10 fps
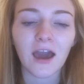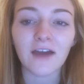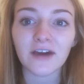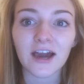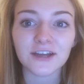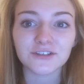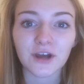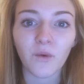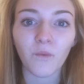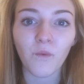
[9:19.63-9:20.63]
I've hacked her
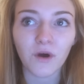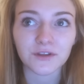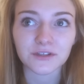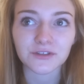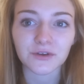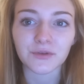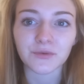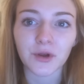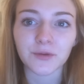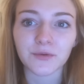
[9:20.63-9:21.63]
out once on the
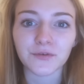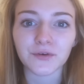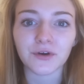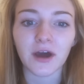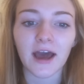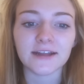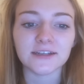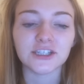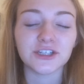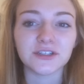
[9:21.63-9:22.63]
road before
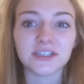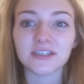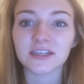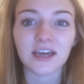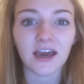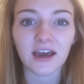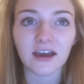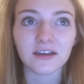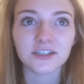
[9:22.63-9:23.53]
and she didn't care.